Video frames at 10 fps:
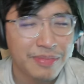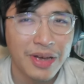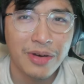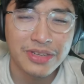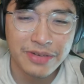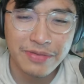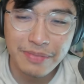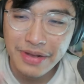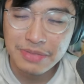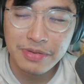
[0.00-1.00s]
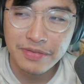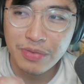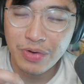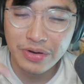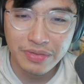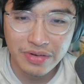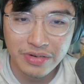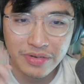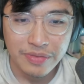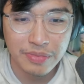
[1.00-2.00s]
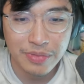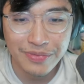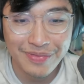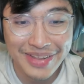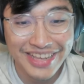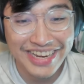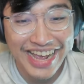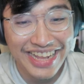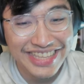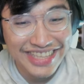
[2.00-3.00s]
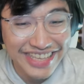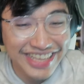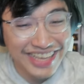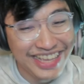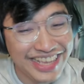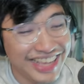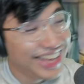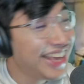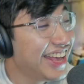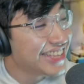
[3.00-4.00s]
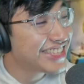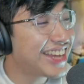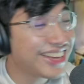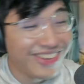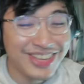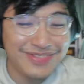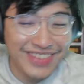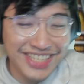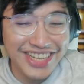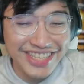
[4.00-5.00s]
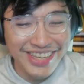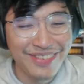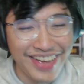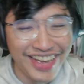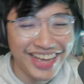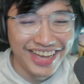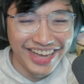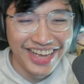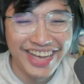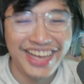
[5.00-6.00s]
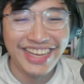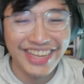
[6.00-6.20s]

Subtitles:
Oh, she reminds me of the one girl from the movie. But look at that. Sangoro special soba.